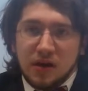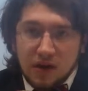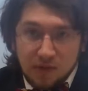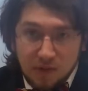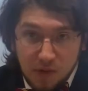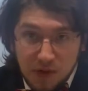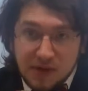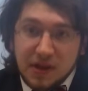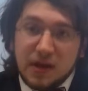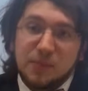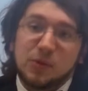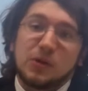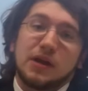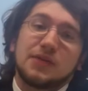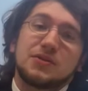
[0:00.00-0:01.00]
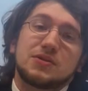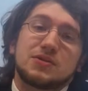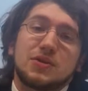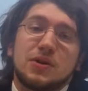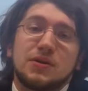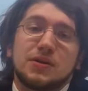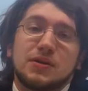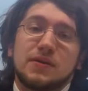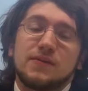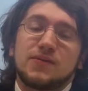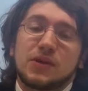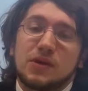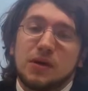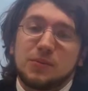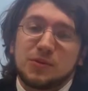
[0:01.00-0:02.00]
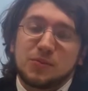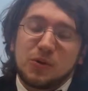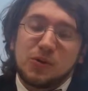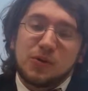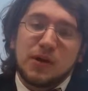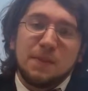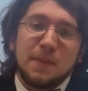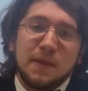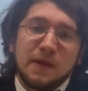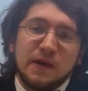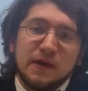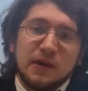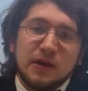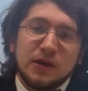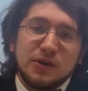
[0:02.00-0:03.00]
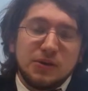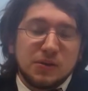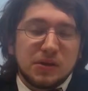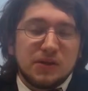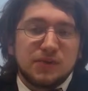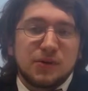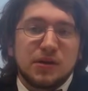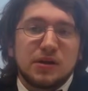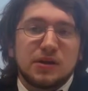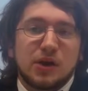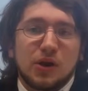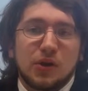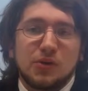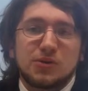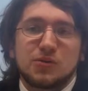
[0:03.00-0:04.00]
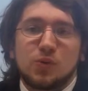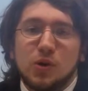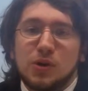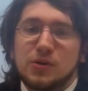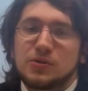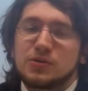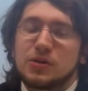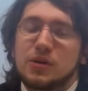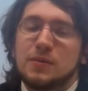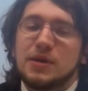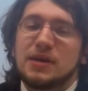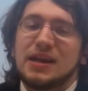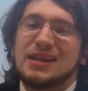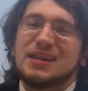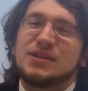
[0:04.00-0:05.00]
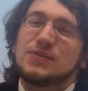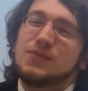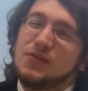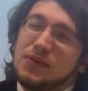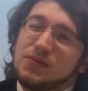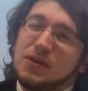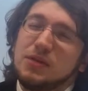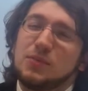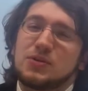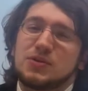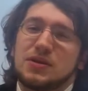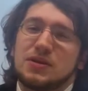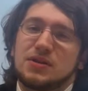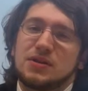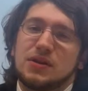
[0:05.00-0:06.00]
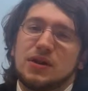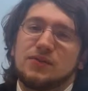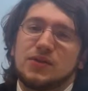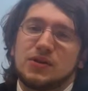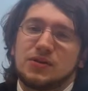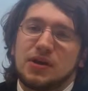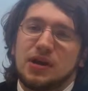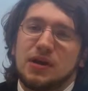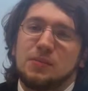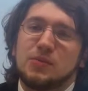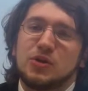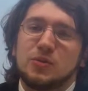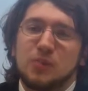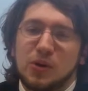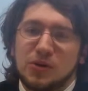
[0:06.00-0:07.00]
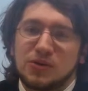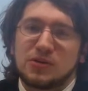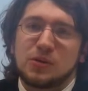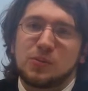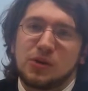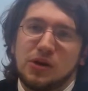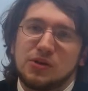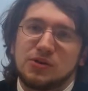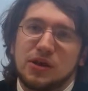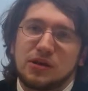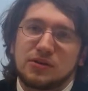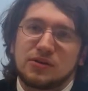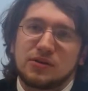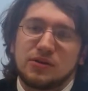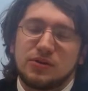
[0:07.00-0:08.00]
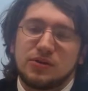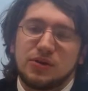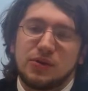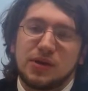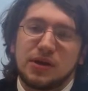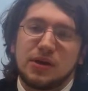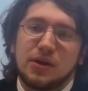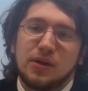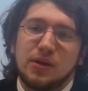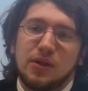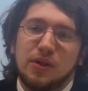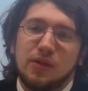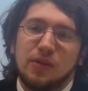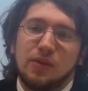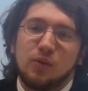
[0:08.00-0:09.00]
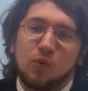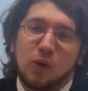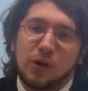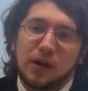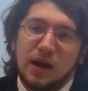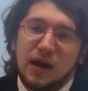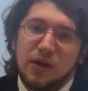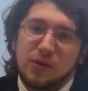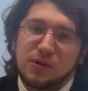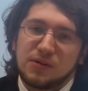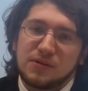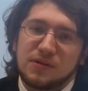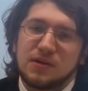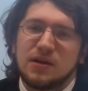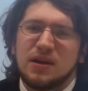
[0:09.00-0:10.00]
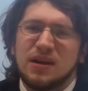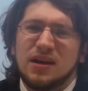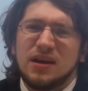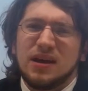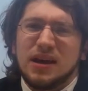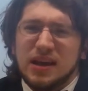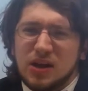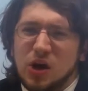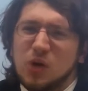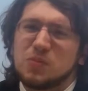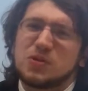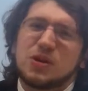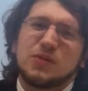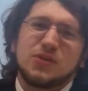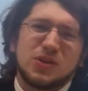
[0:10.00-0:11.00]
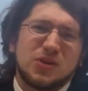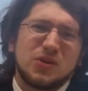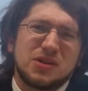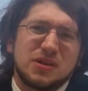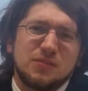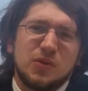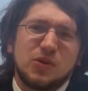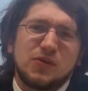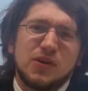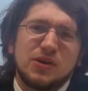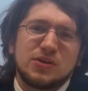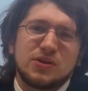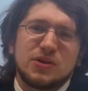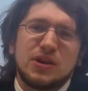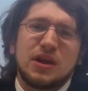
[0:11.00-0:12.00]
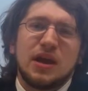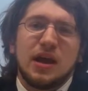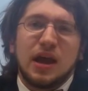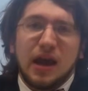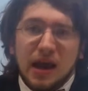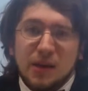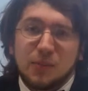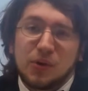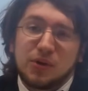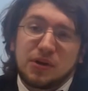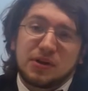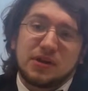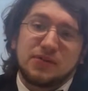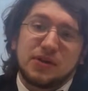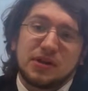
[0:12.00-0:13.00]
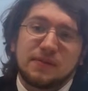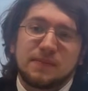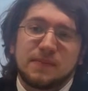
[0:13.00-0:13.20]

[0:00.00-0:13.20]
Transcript: For example, at the start of the Compass program, Unilever encouraged workers to commit at least 15% of their time to personal projects during work hours, in hopes of increasing motivation and productivity.